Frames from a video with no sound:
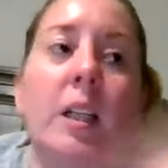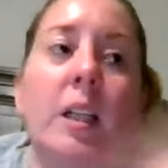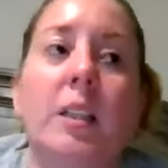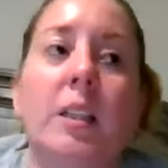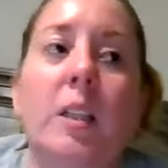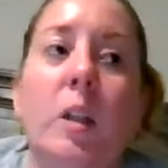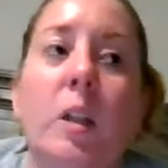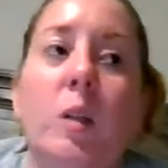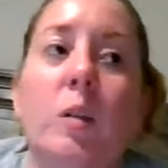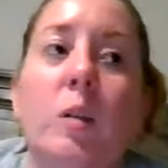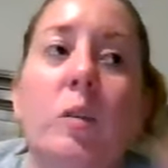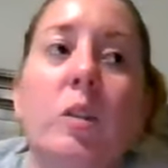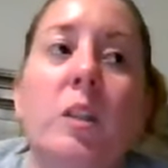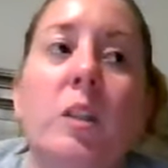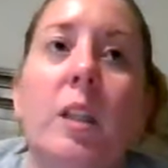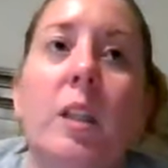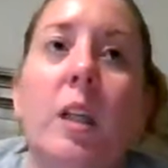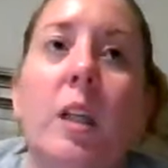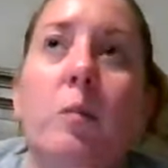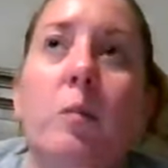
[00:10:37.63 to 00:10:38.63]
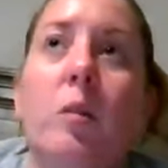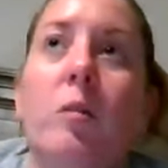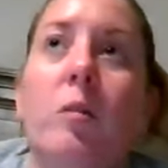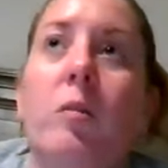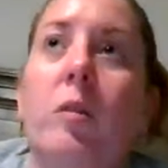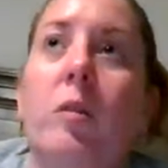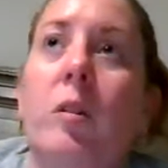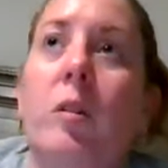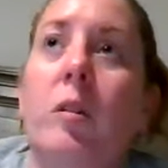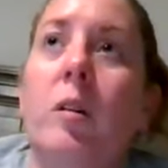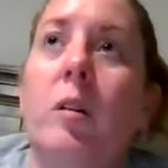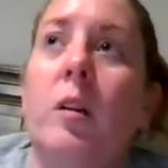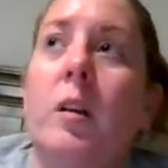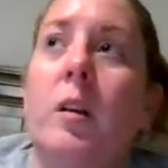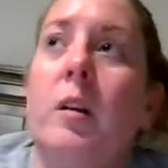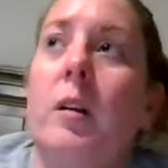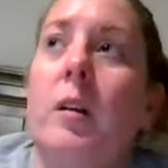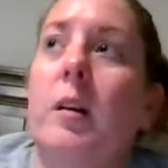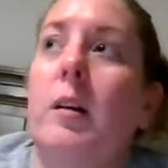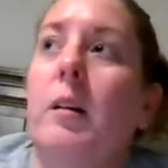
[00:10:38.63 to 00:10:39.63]
So she came over
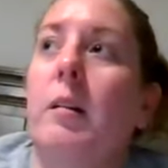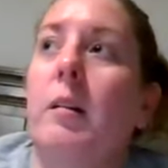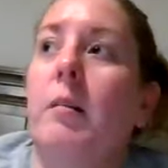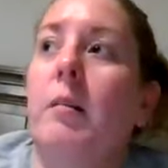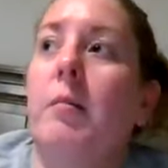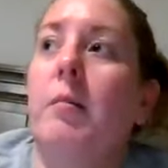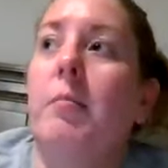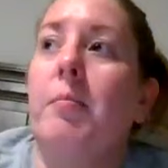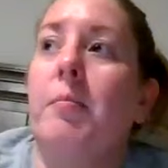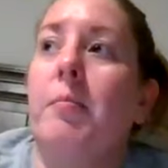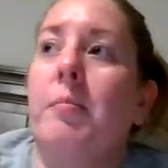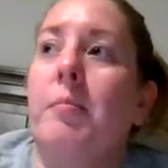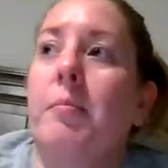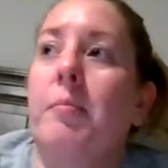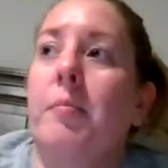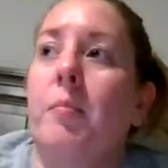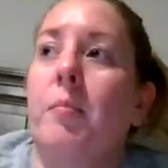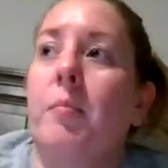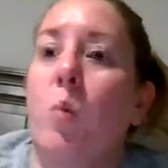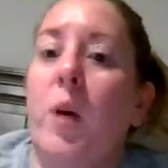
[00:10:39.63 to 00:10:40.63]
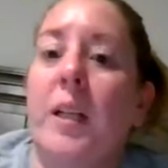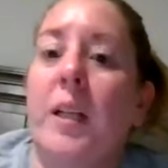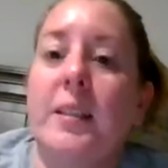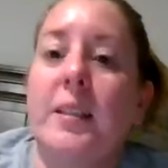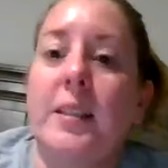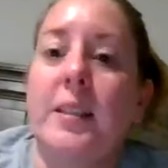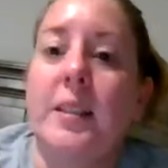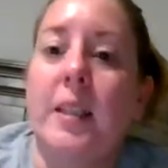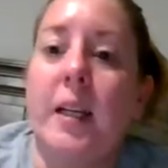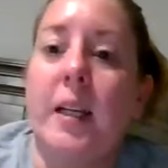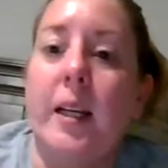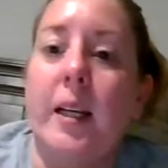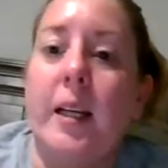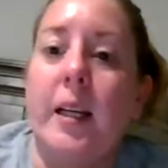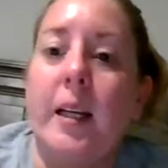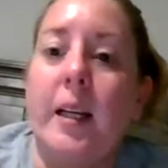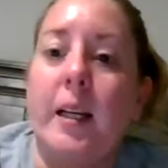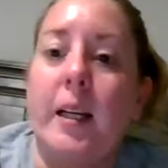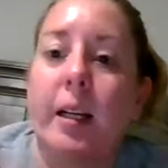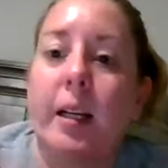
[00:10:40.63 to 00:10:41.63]

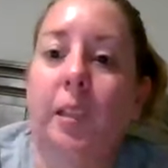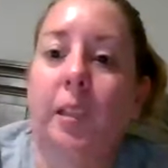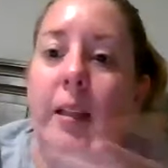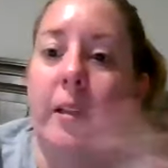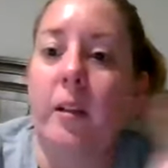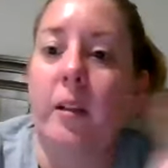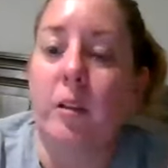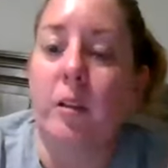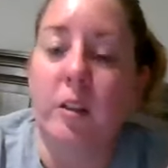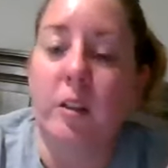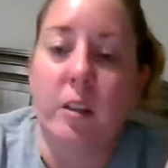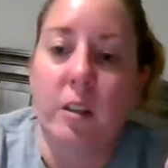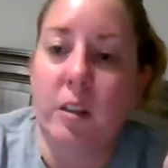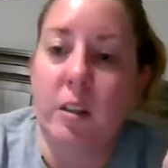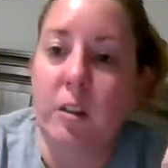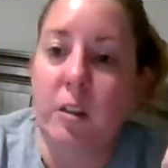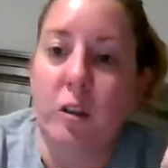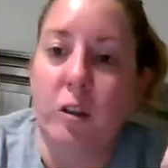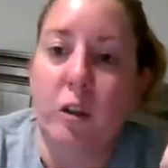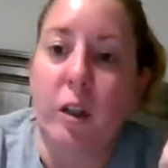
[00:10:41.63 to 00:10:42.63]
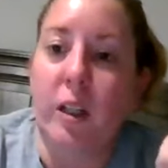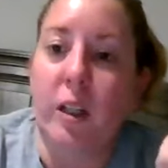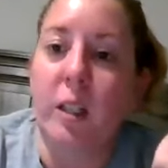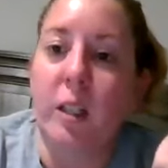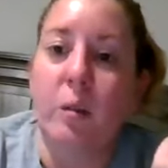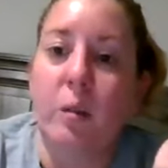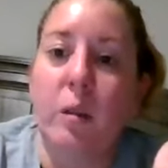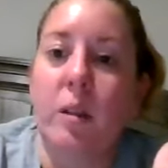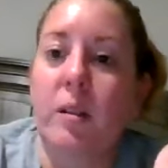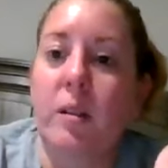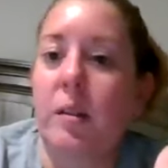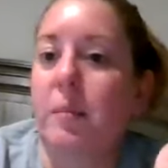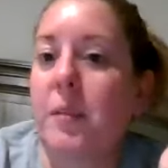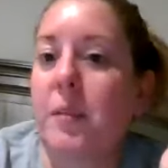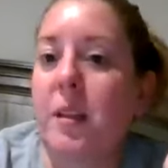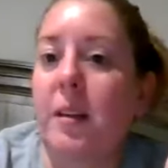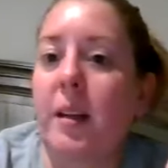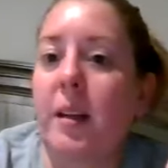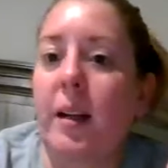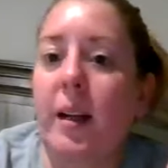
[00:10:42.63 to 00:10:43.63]
Wednesday and I let her just trade it with
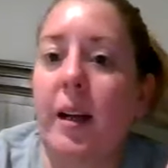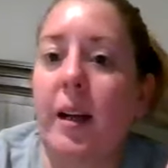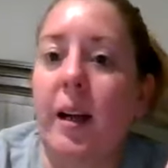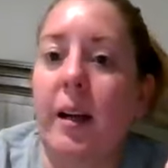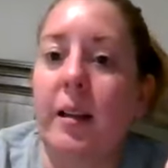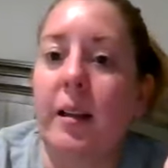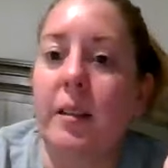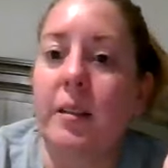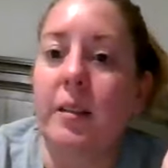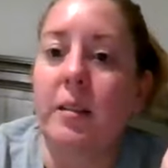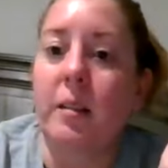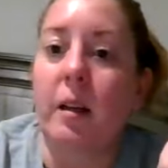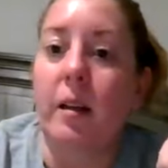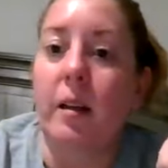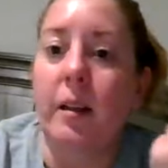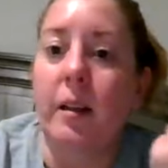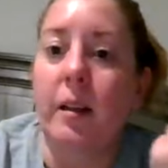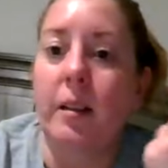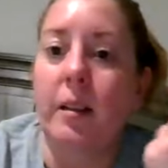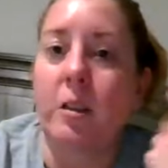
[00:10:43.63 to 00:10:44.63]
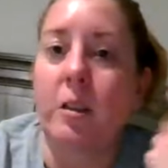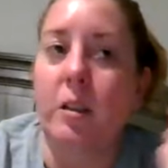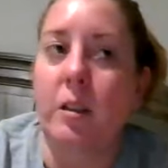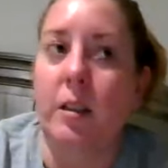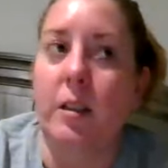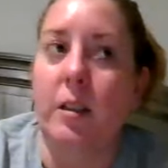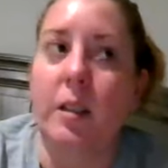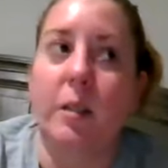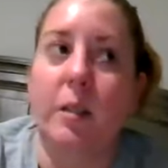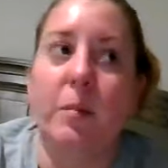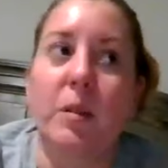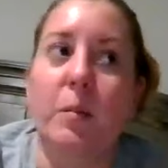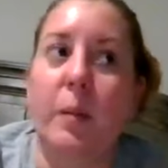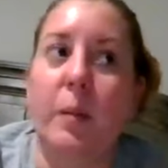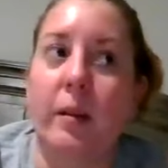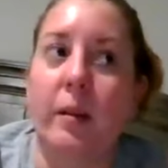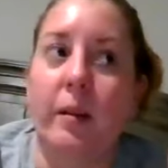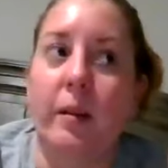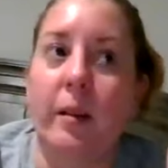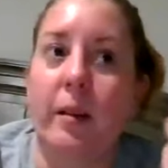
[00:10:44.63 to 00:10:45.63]
something that I had in stock, and she ended up
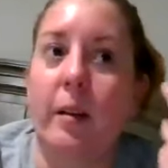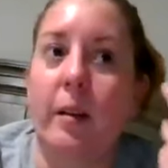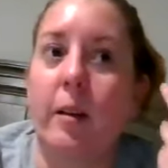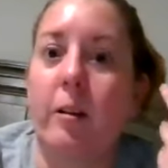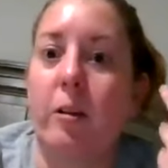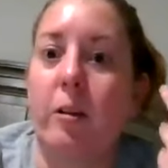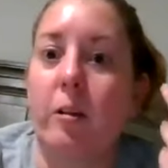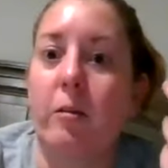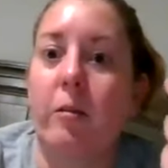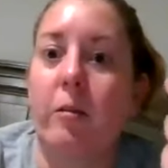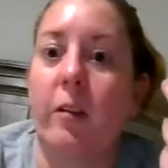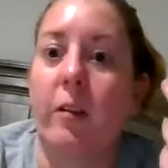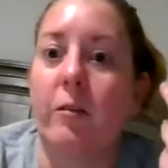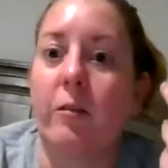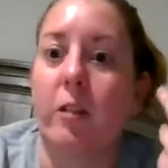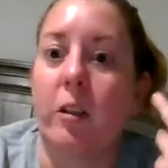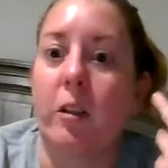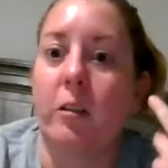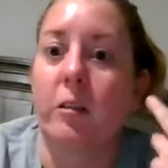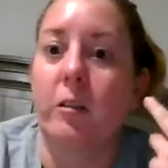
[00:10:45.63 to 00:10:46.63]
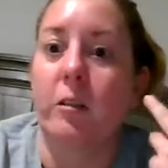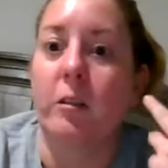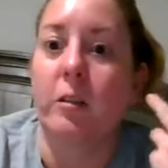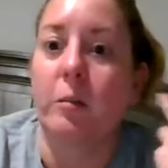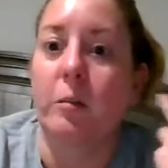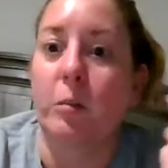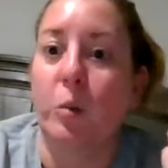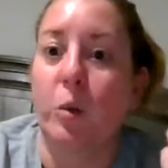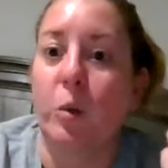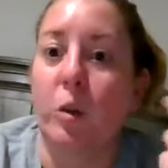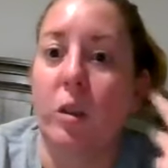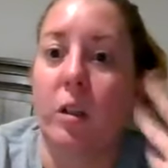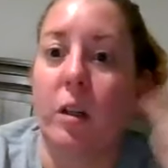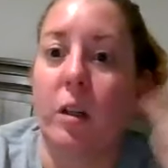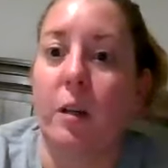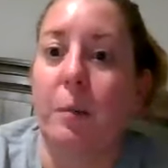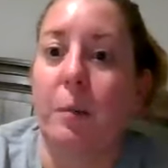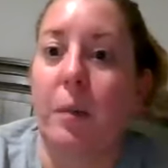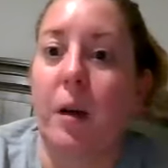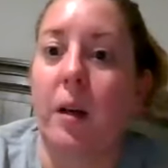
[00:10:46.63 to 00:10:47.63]
spending like $105 more
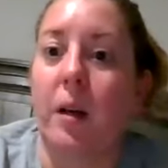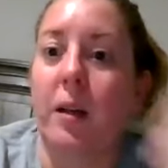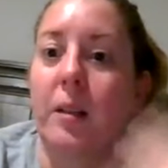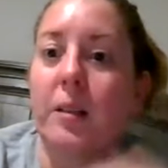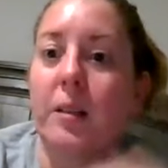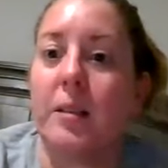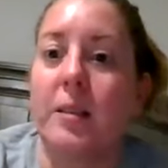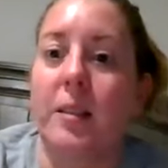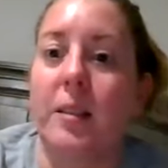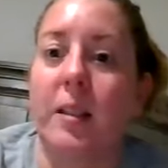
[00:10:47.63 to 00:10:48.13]
on pods.